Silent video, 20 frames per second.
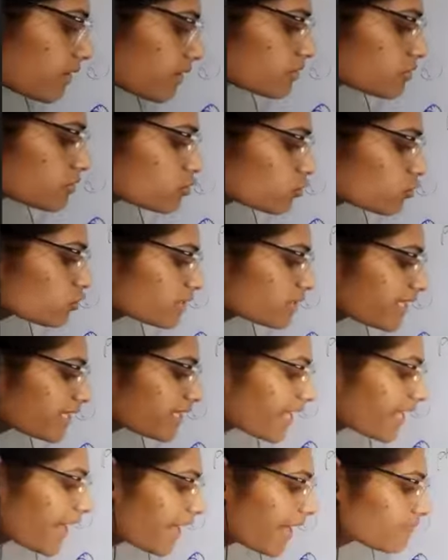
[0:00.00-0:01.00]
Do they
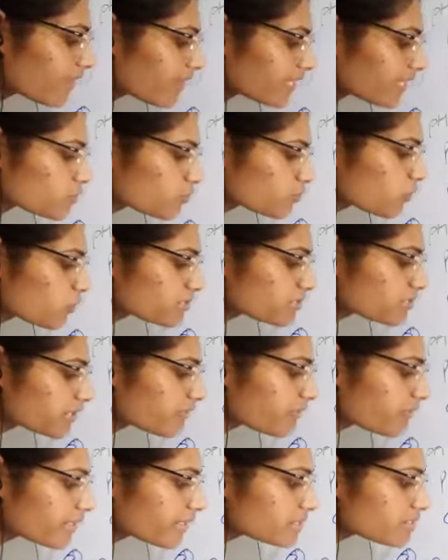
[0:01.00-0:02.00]
have H
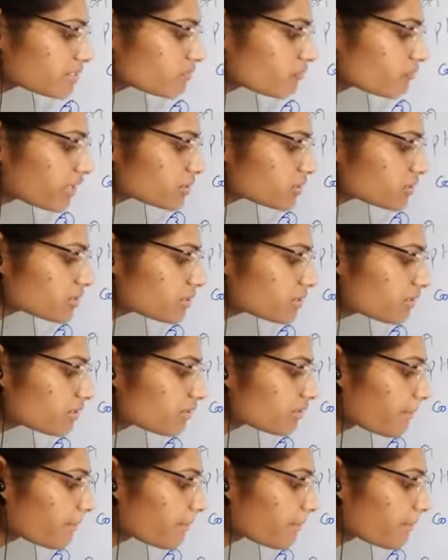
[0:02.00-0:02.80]
positive concentration?